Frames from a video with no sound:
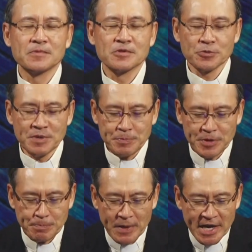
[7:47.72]

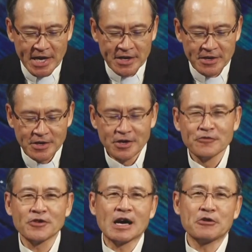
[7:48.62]

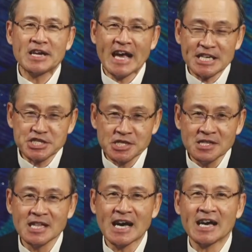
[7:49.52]
for our
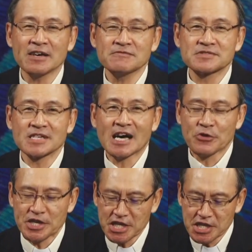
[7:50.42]
national lives,
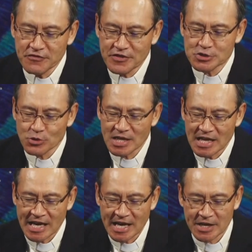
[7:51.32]
our individual
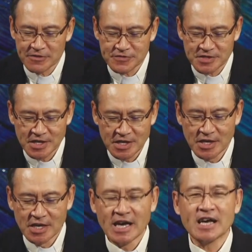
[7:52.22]
lives,
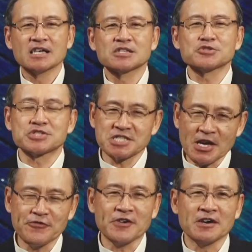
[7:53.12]
to
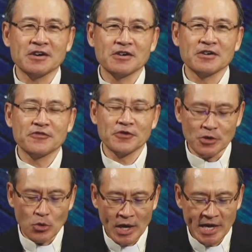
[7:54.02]
suffer for
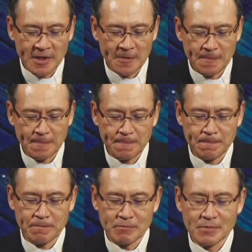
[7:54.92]
a while.
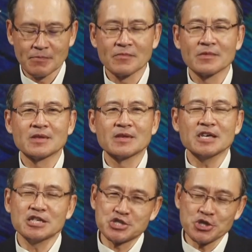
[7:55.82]

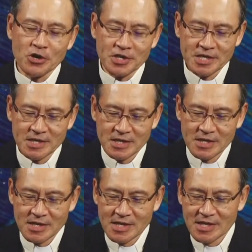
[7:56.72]
In short,
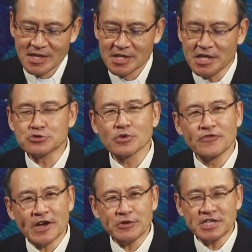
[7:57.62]
these were
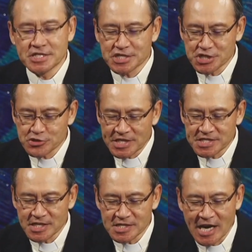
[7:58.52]
very
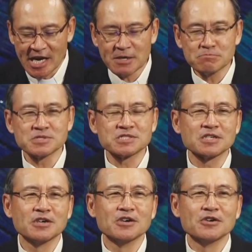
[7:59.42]
distressing times
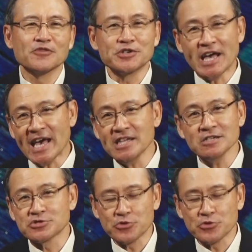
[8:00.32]
for Daniel's